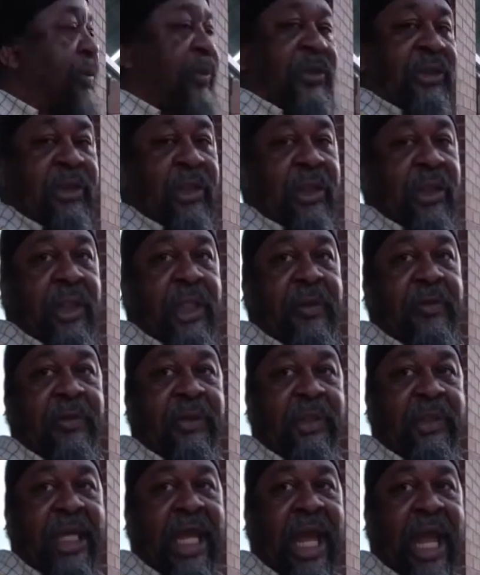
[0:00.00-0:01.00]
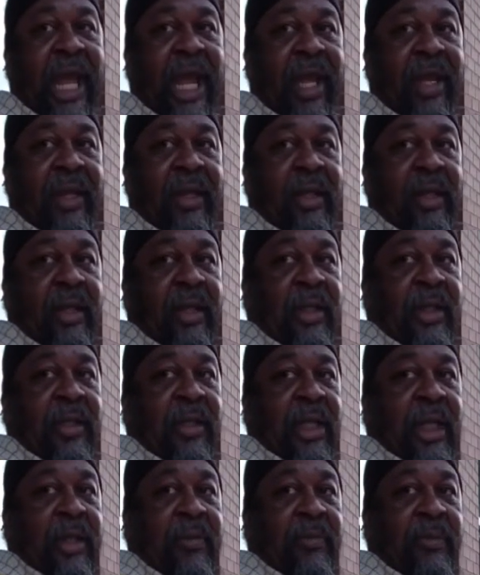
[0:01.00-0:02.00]
he was he was gad
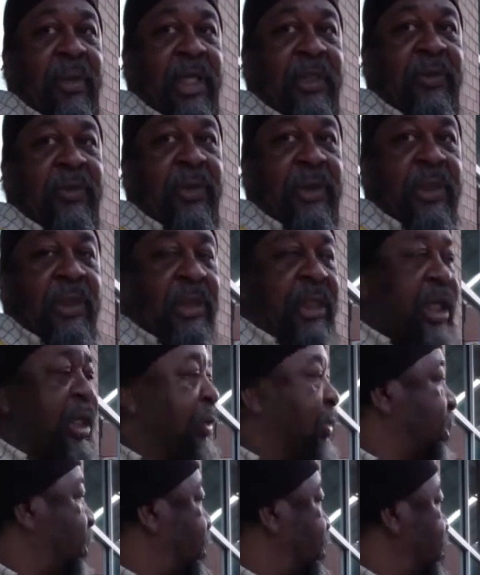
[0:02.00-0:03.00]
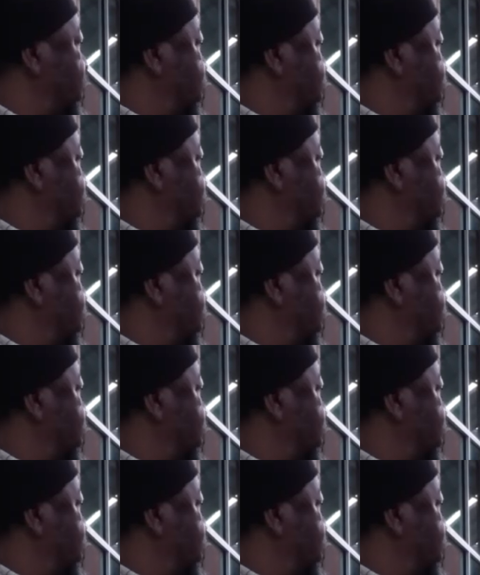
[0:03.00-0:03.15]
mixed with Negro,